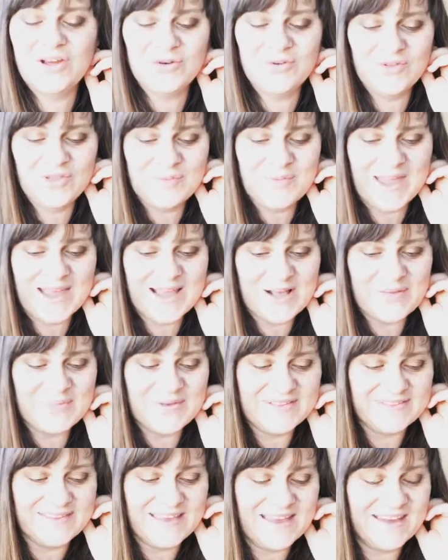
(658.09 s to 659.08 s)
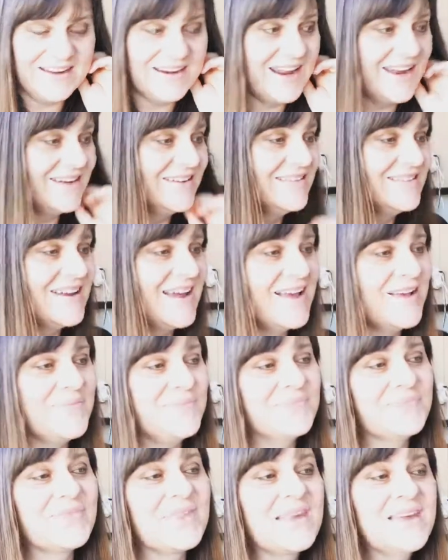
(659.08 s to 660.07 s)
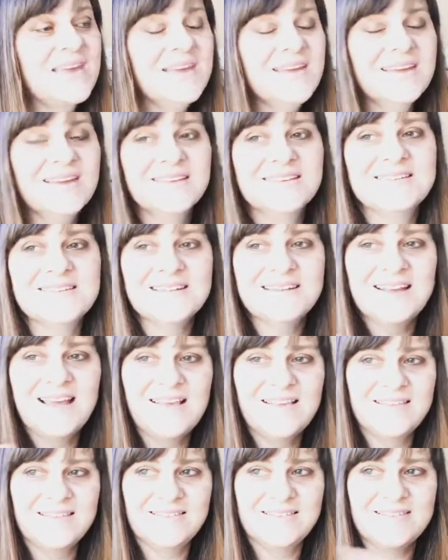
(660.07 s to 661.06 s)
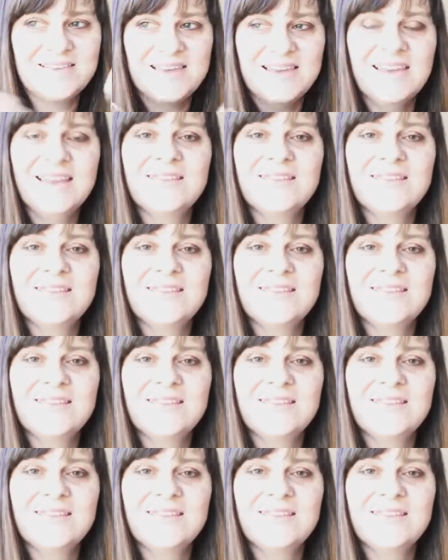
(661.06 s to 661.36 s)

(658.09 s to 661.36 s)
all the makeup bits out and did as she